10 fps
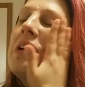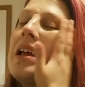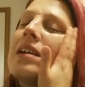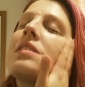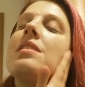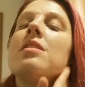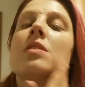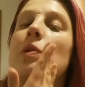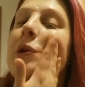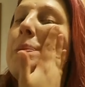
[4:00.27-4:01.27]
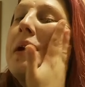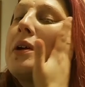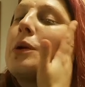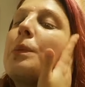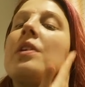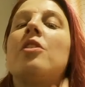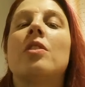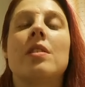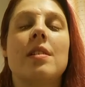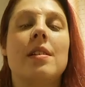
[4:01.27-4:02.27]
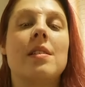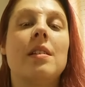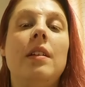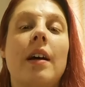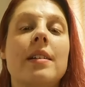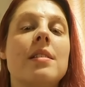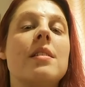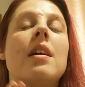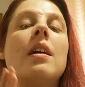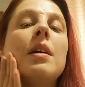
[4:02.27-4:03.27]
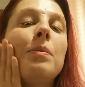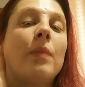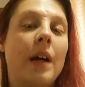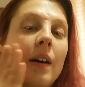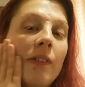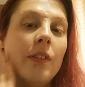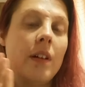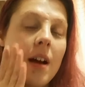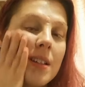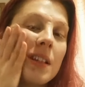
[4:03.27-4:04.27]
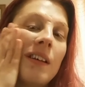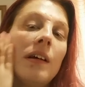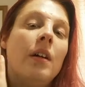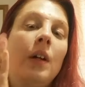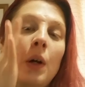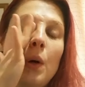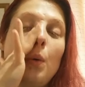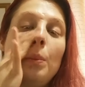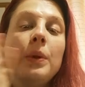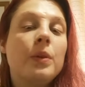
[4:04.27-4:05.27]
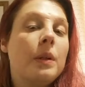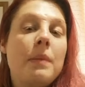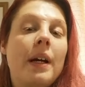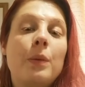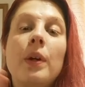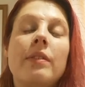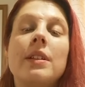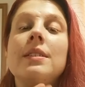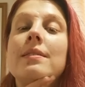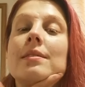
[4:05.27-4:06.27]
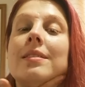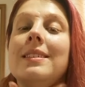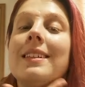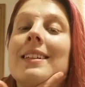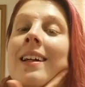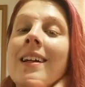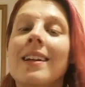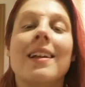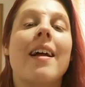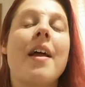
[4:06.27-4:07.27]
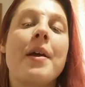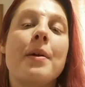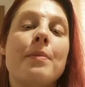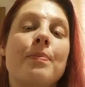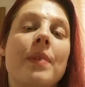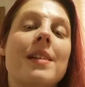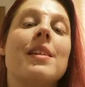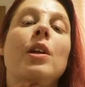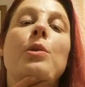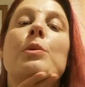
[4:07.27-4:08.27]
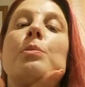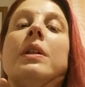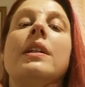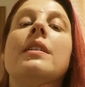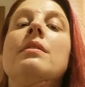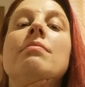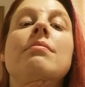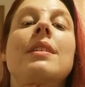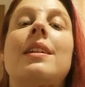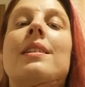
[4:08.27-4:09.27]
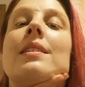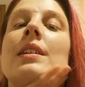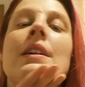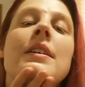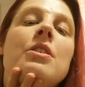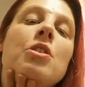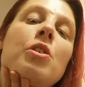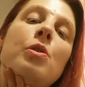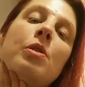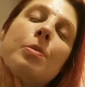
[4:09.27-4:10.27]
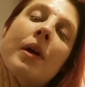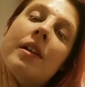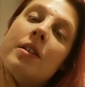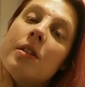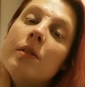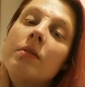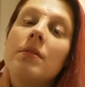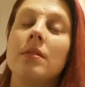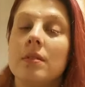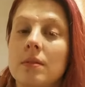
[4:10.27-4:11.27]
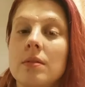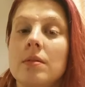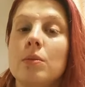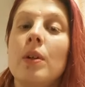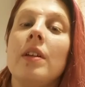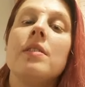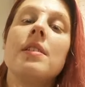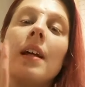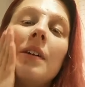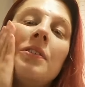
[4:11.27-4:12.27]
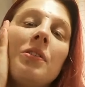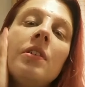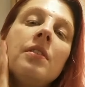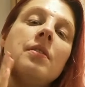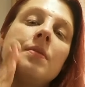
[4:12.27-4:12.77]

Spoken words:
relaxing to do your makeup. It's a nice time as a woman or a man, whatever, as a human being, to spend with yourself.